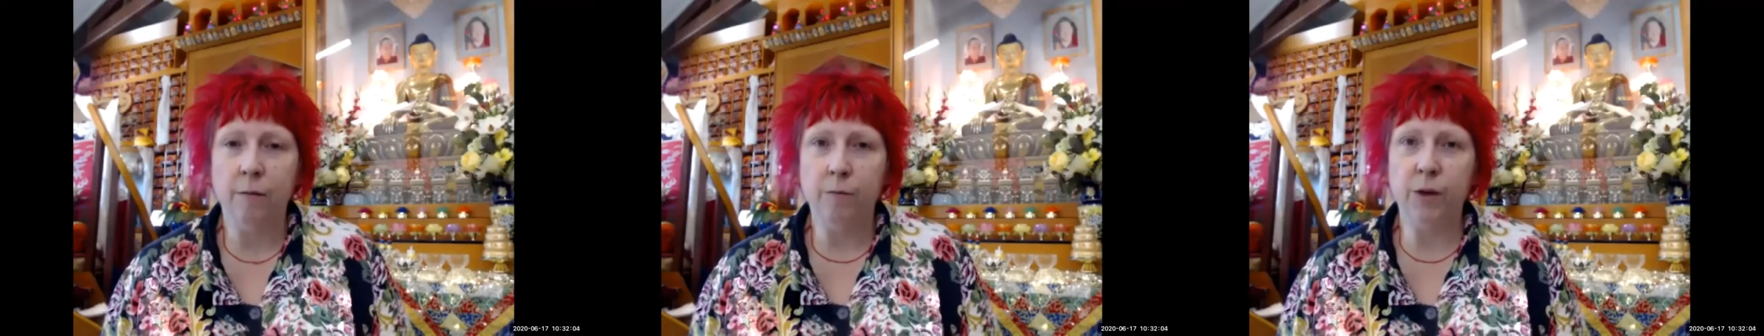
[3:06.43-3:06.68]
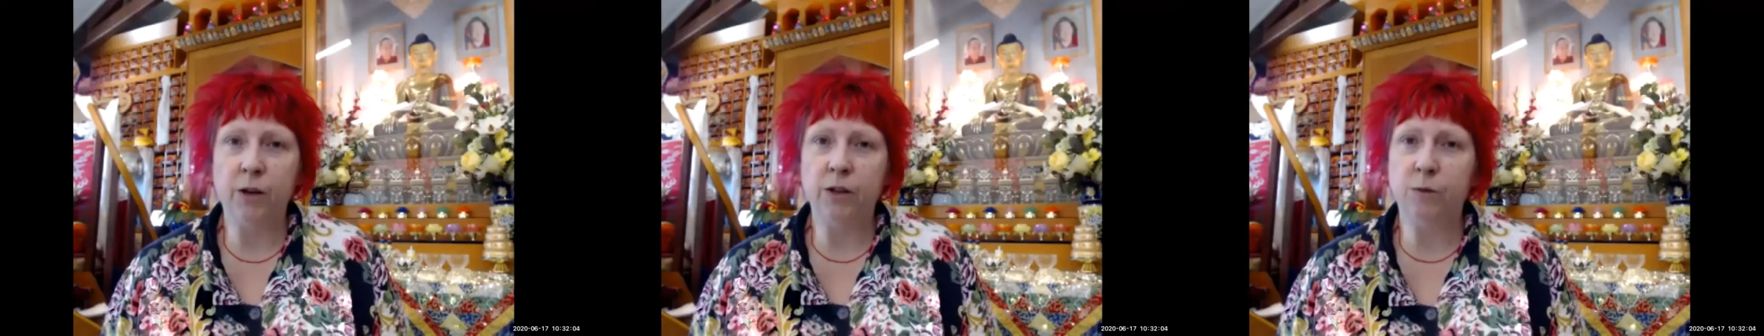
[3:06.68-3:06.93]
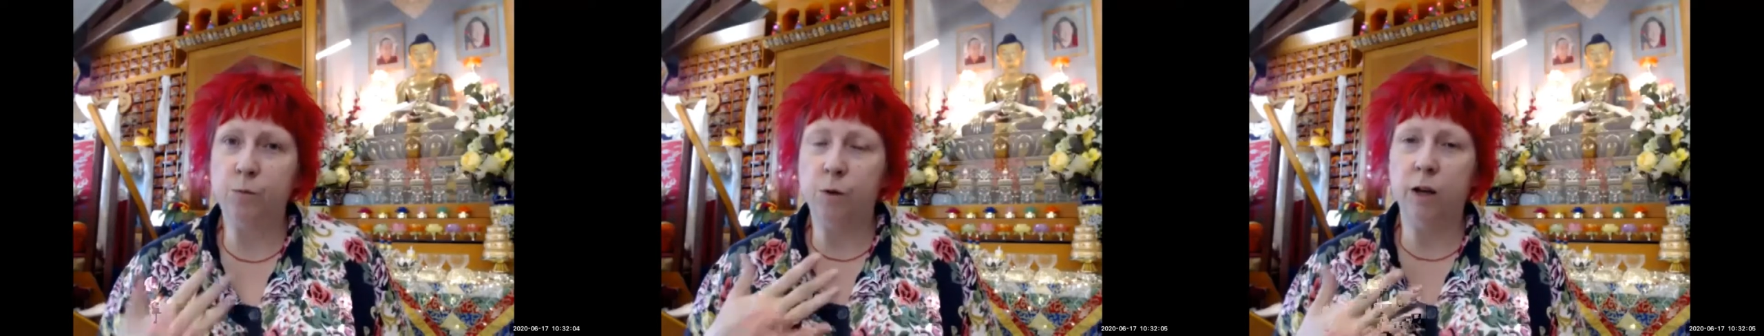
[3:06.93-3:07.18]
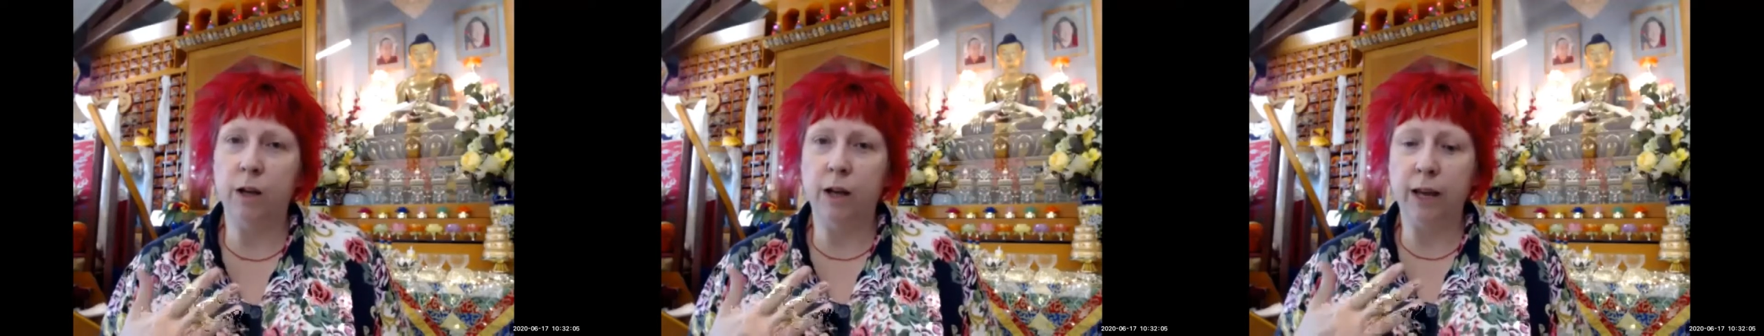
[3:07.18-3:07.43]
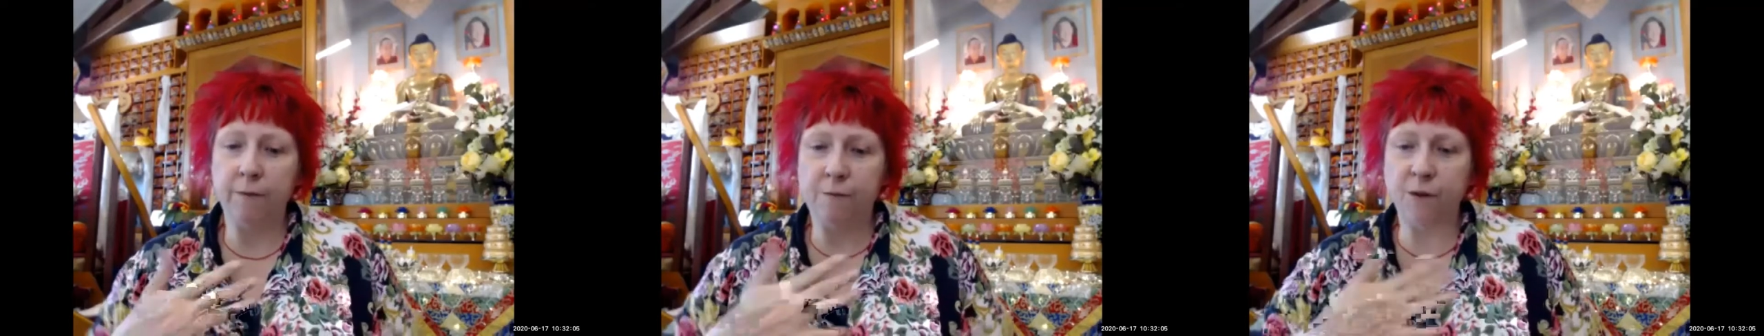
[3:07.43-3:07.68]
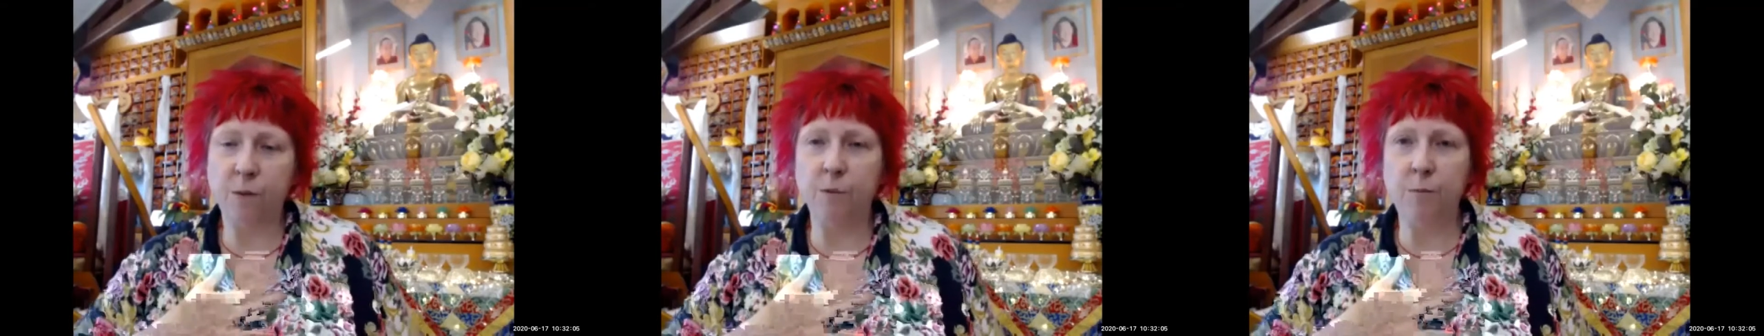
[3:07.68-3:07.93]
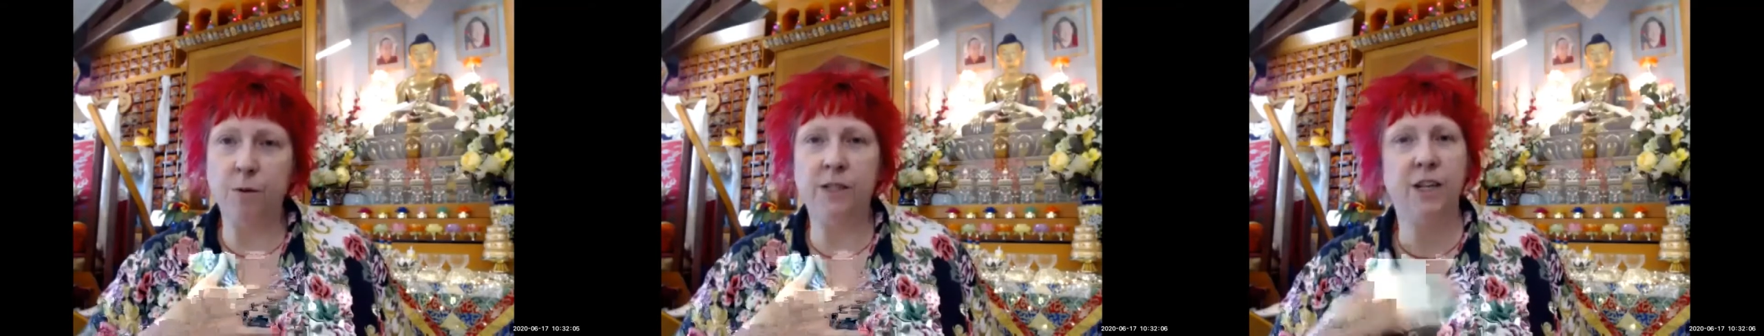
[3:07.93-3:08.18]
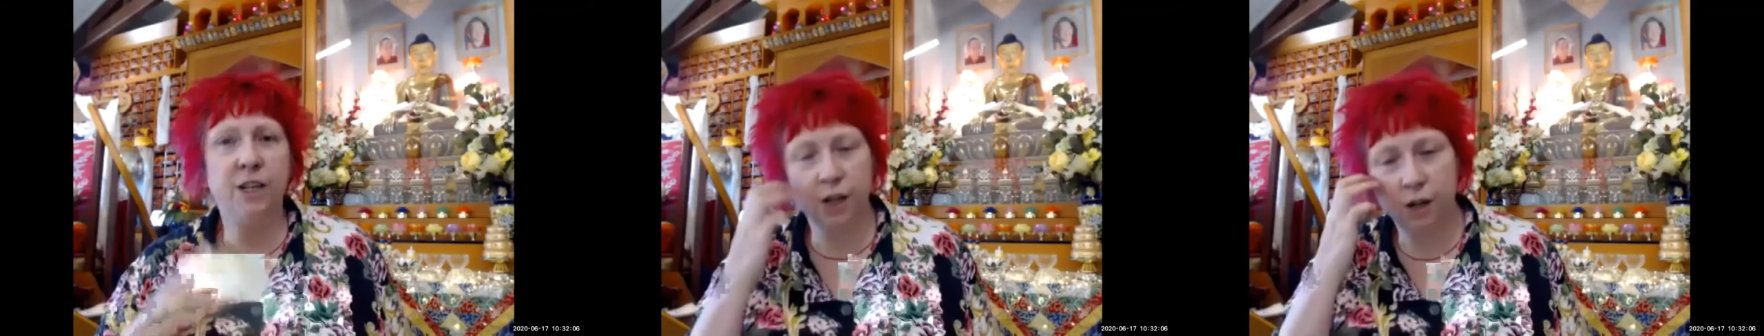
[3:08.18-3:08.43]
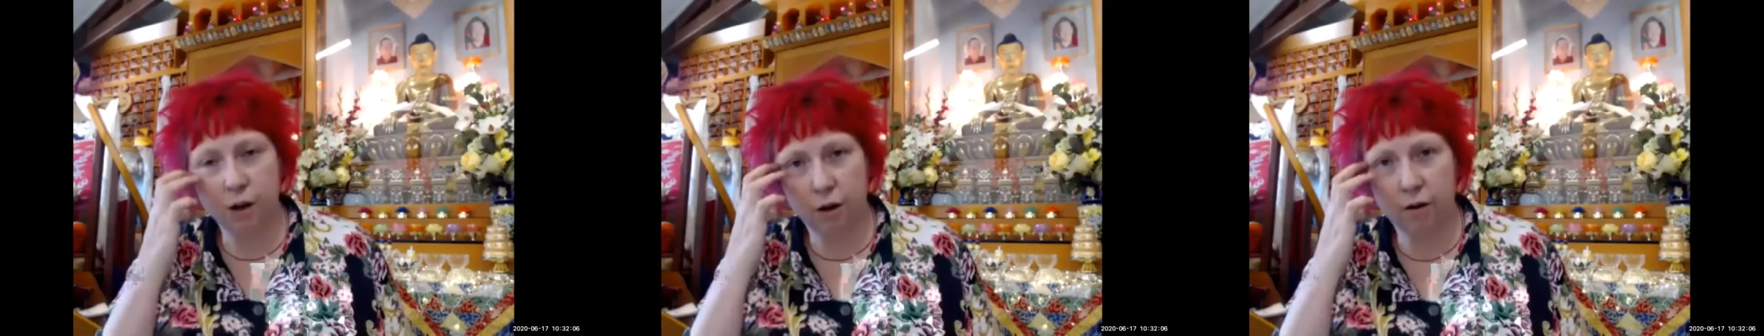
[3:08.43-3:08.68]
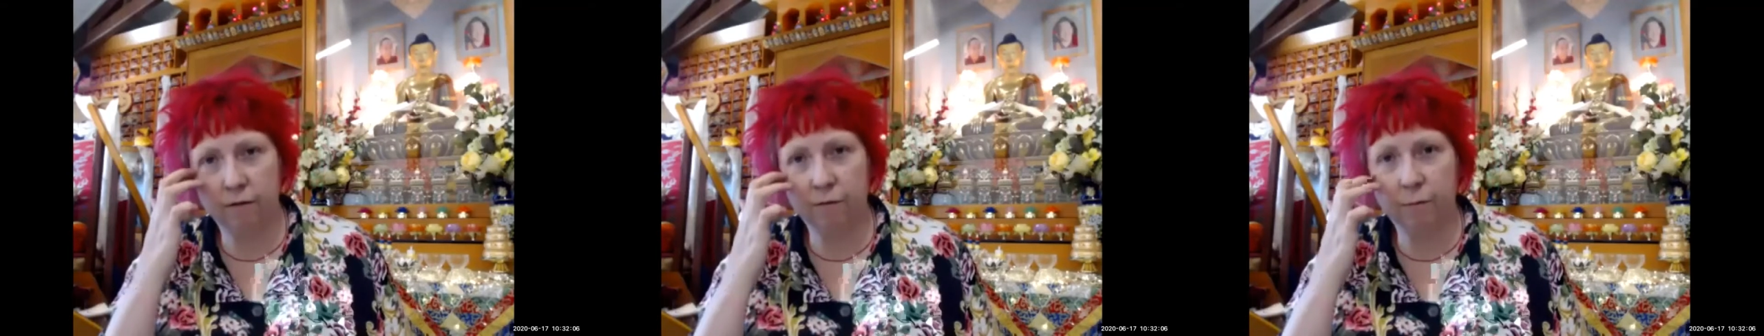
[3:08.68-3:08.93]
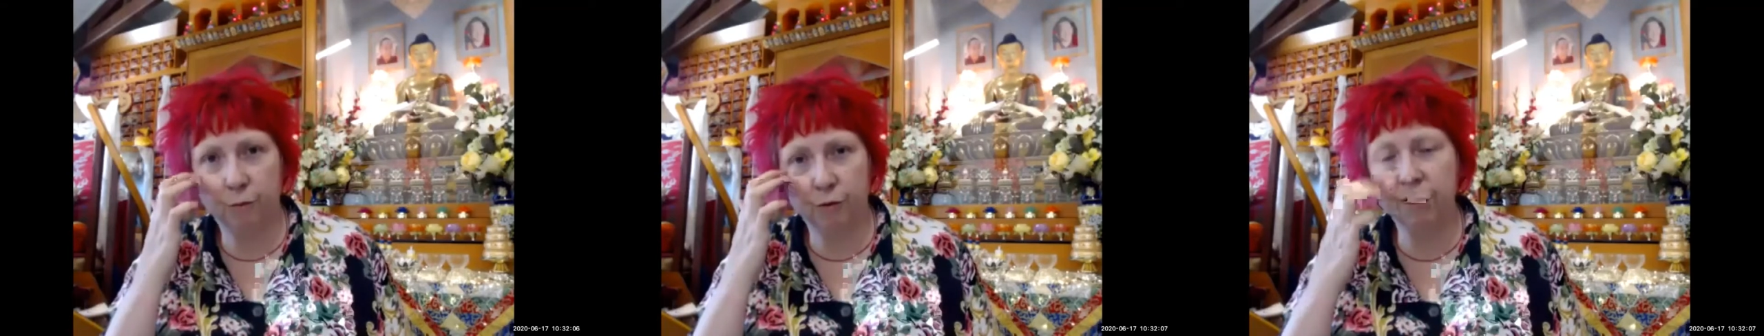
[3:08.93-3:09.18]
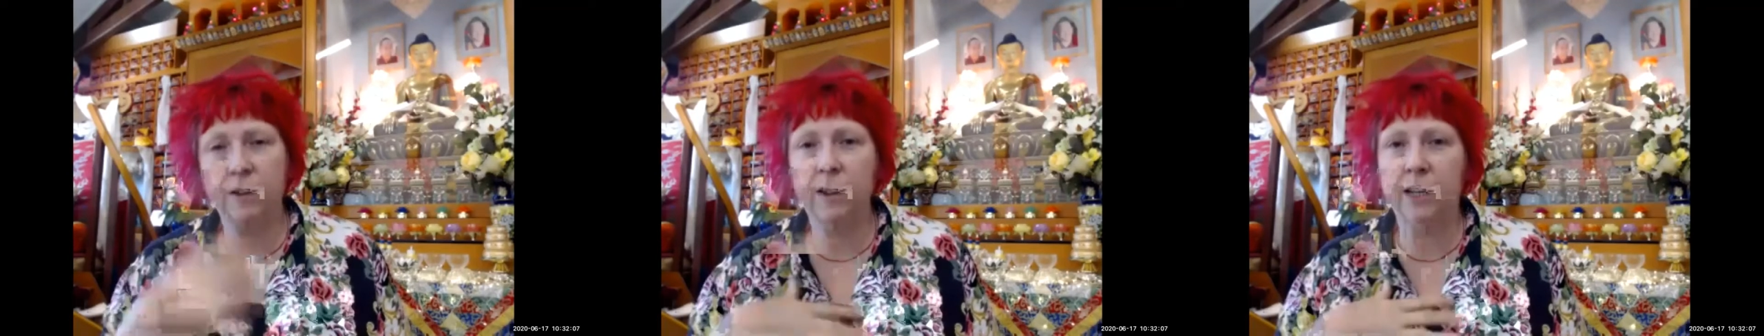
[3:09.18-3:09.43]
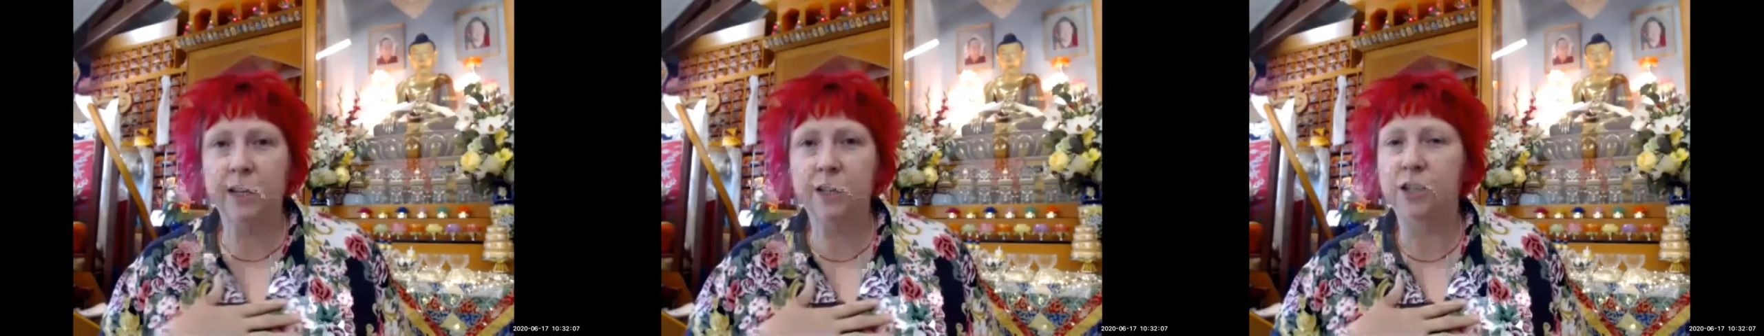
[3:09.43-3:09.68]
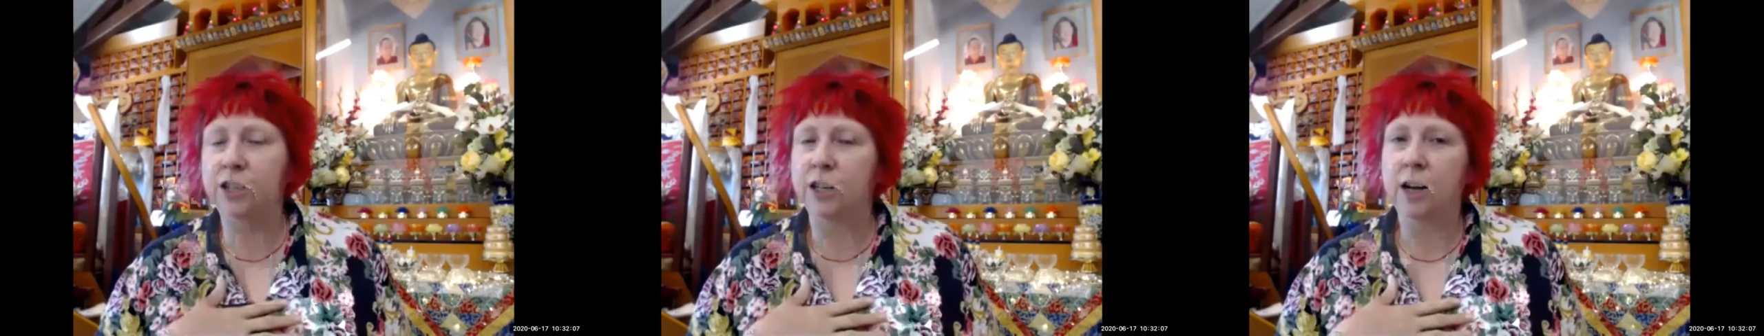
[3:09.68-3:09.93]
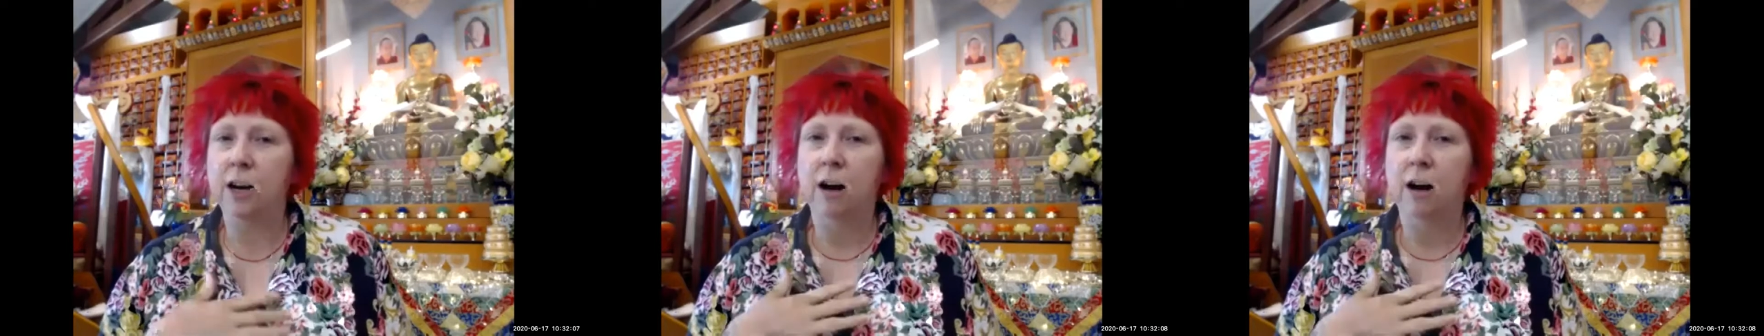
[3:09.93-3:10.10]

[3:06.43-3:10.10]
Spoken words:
Because from a position of privilege,